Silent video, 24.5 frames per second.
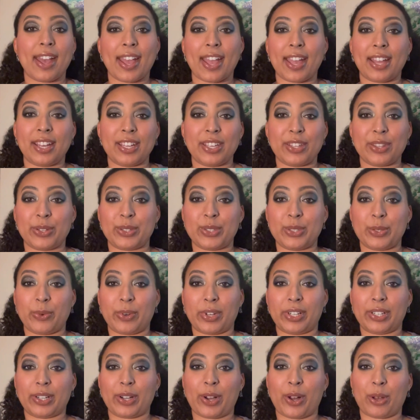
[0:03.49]
Any of those you
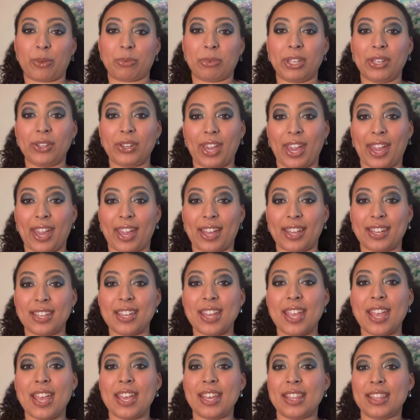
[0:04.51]
want to call me, you can.
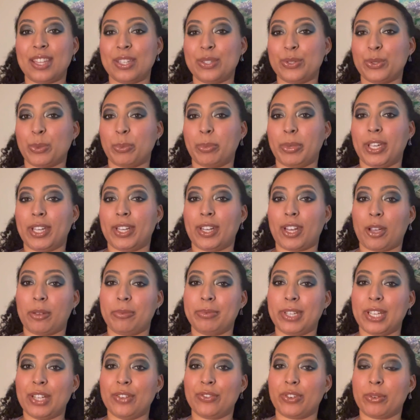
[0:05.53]
This will be an
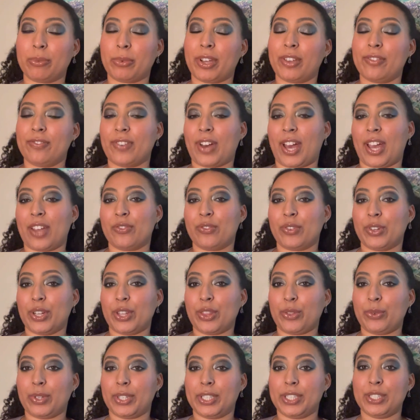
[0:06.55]
update from my
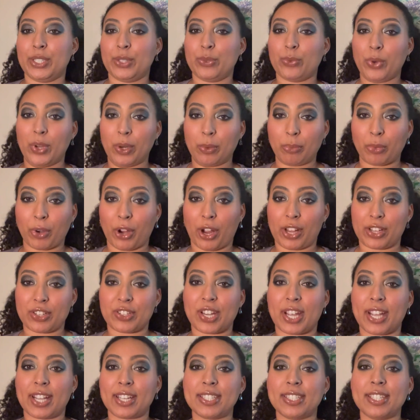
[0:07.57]
54321
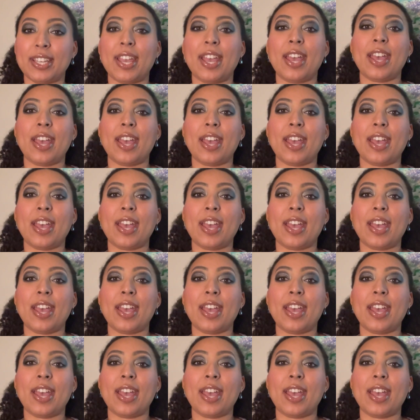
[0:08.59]
project.